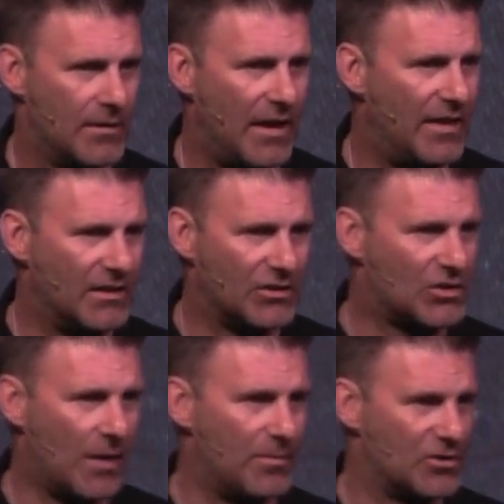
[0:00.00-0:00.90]
They think the
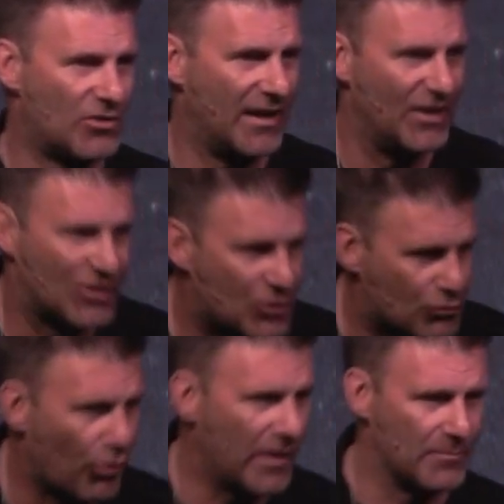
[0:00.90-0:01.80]
shepherd's trying to
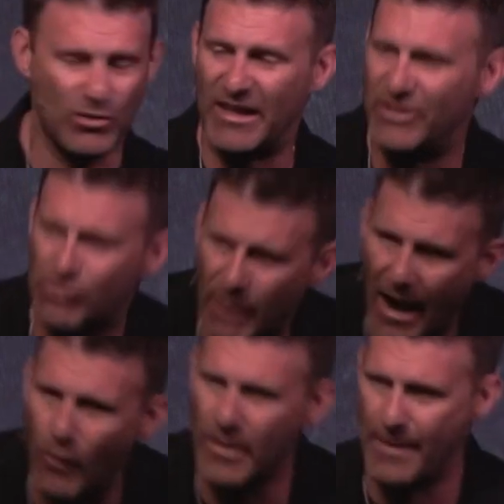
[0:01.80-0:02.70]
destroy them, trying to
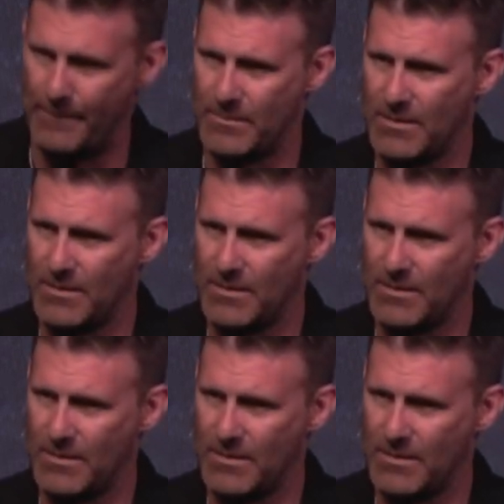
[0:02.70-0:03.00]
drown them.